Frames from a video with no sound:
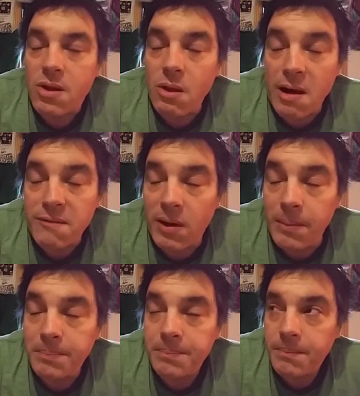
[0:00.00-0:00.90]
It's a lot of
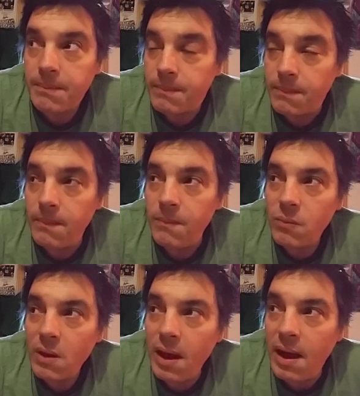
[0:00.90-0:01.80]
fun.
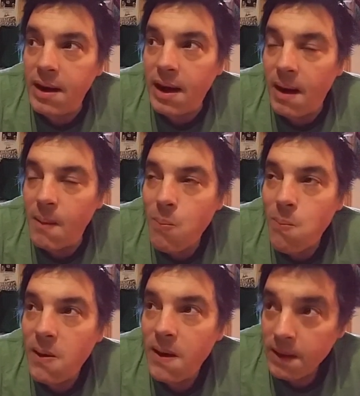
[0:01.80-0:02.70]
And
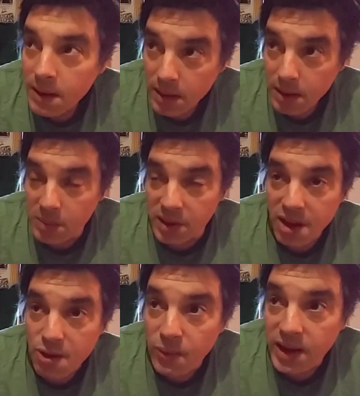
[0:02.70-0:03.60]
but
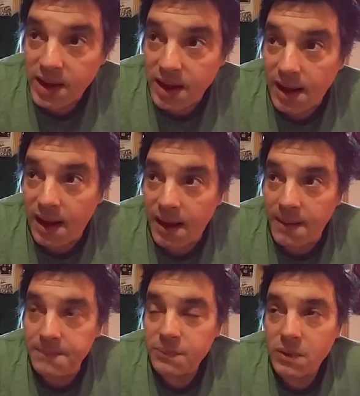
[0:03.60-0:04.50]
this week,
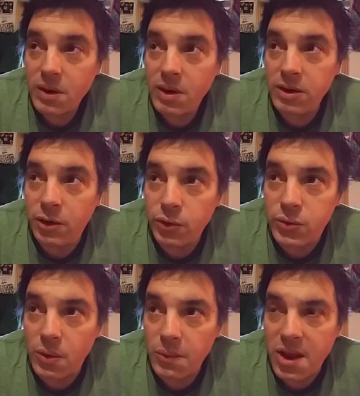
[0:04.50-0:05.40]
due
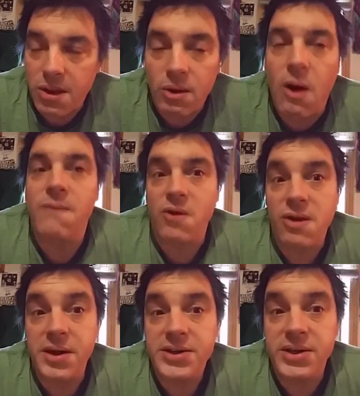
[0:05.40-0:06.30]
to a recent
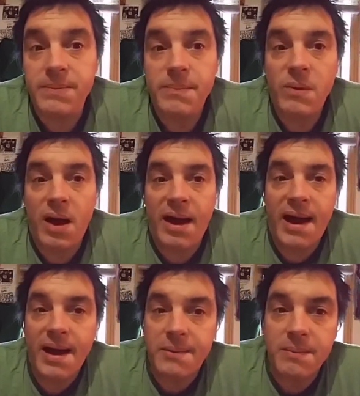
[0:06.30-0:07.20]
conversation I
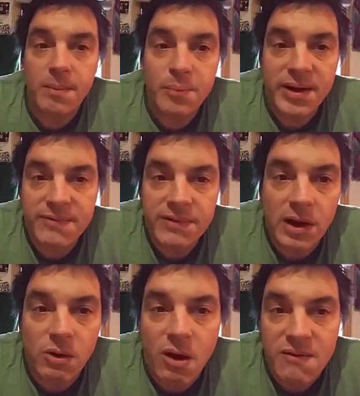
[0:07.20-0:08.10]
had, brief
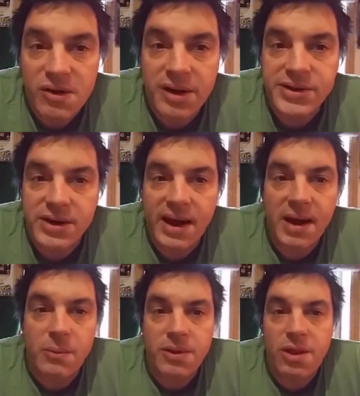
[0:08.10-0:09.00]
little conversation I
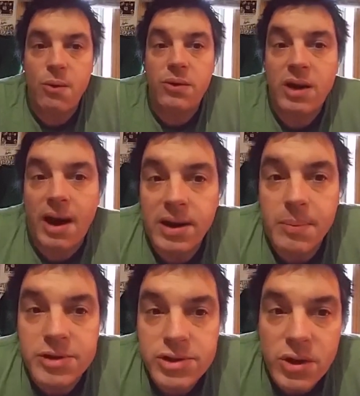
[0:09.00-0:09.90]
had with Suit and Tie
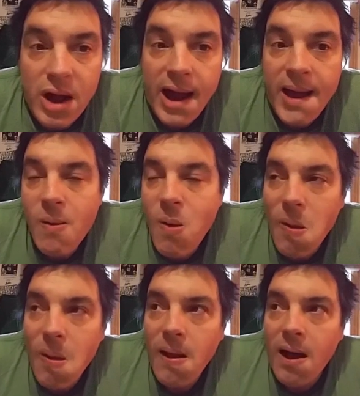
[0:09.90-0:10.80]
Dip and Chew Guy,
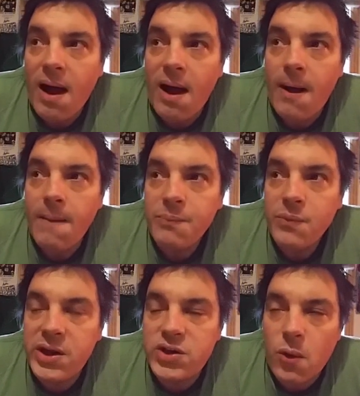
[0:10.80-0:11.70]

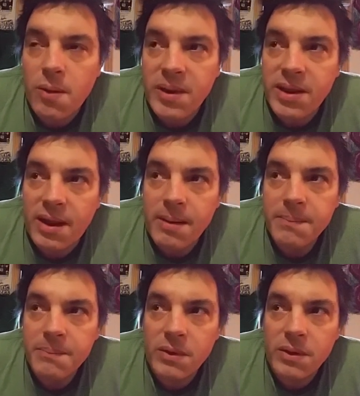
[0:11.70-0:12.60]
he told me that
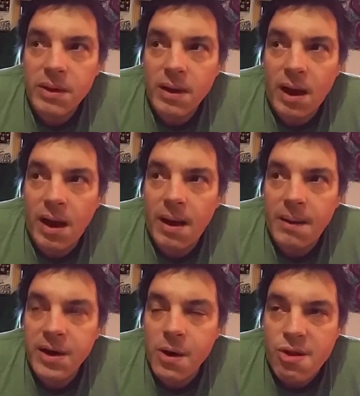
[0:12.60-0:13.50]

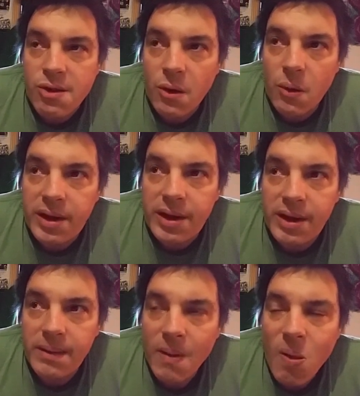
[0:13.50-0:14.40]
years ago
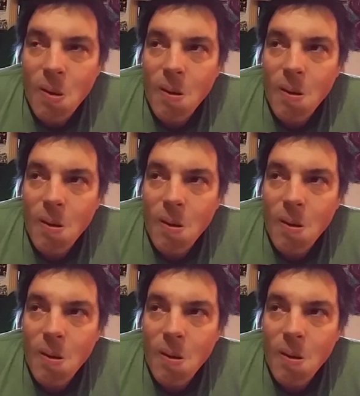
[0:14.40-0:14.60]
he